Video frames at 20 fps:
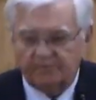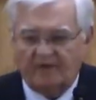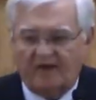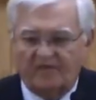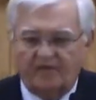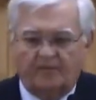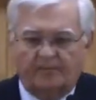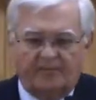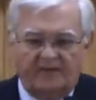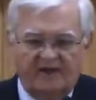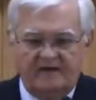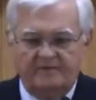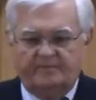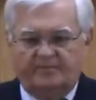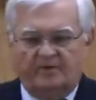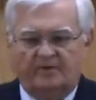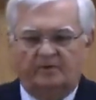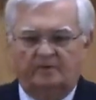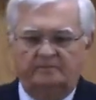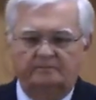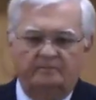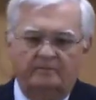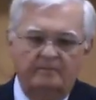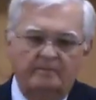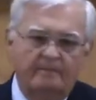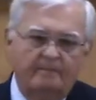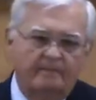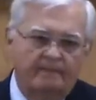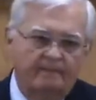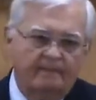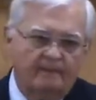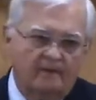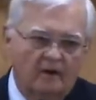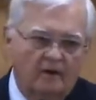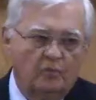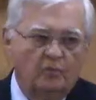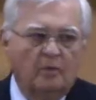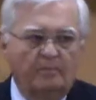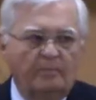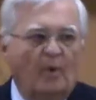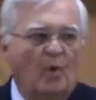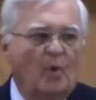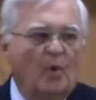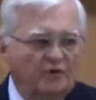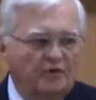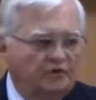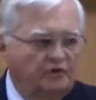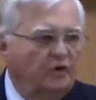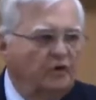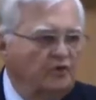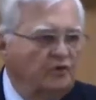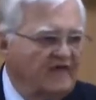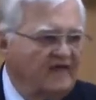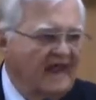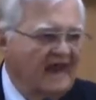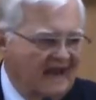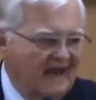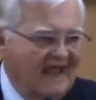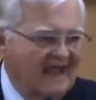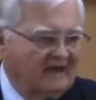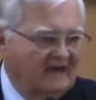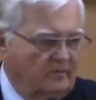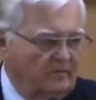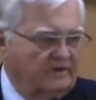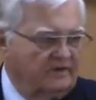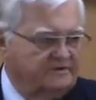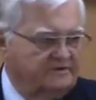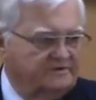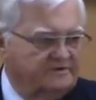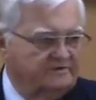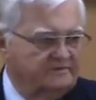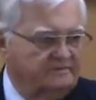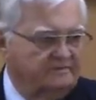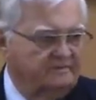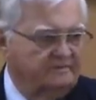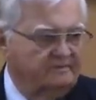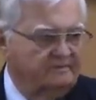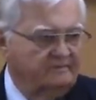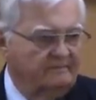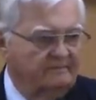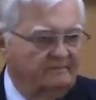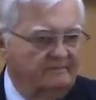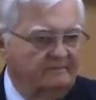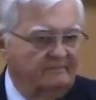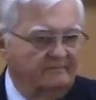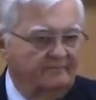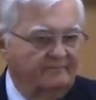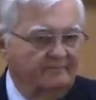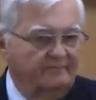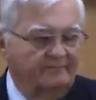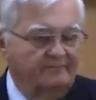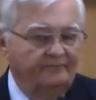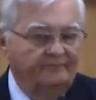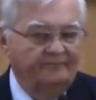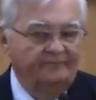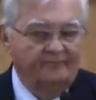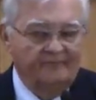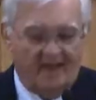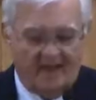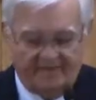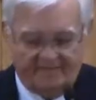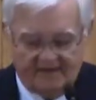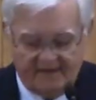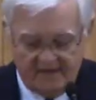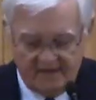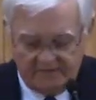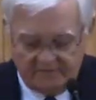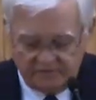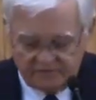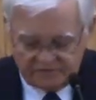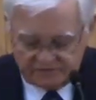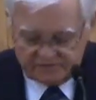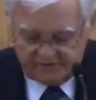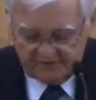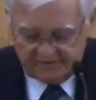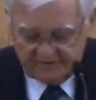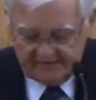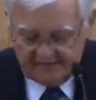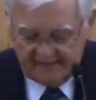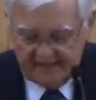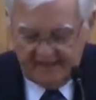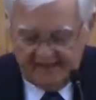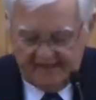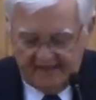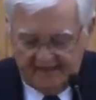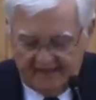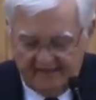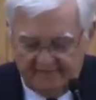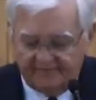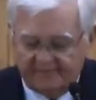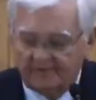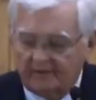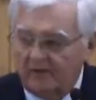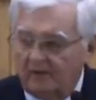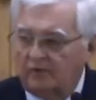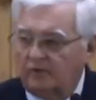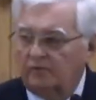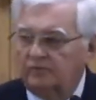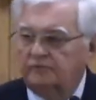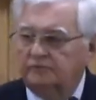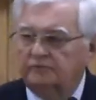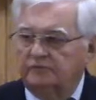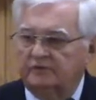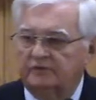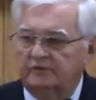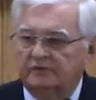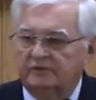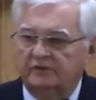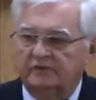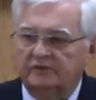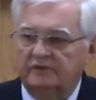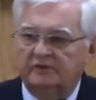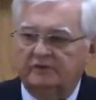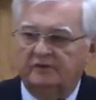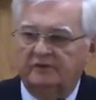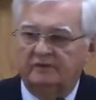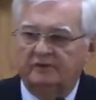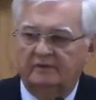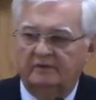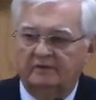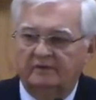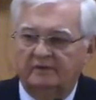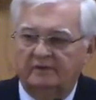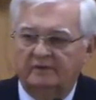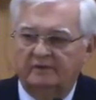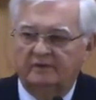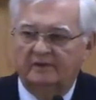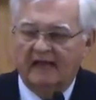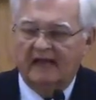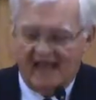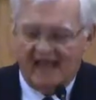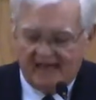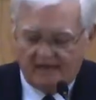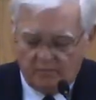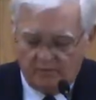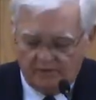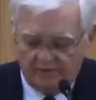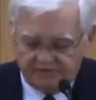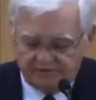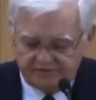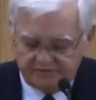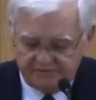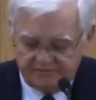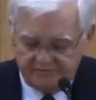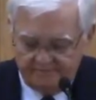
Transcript: by the people who were born to that language. And they understood it in their own language.